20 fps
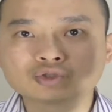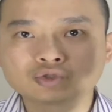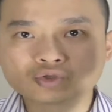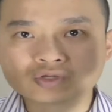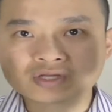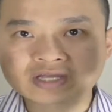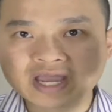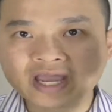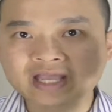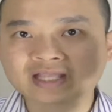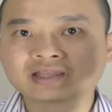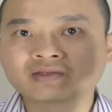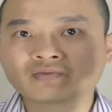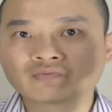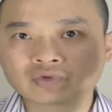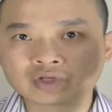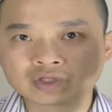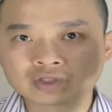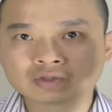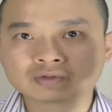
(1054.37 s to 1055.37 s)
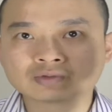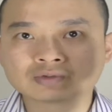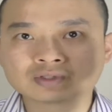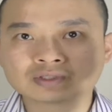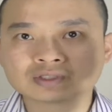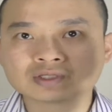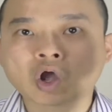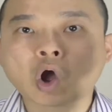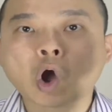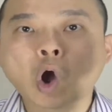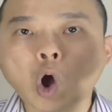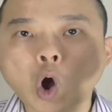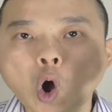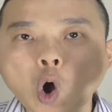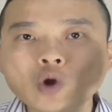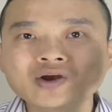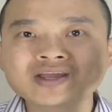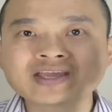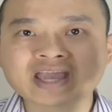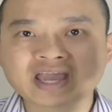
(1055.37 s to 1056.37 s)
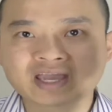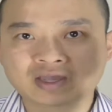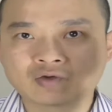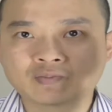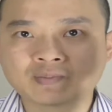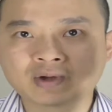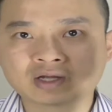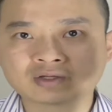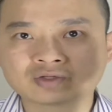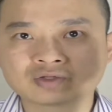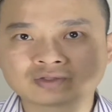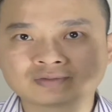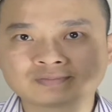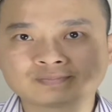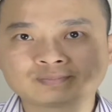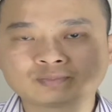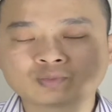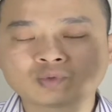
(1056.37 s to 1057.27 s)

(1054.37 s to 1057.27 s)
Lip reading: to get the results. Only acupuncture.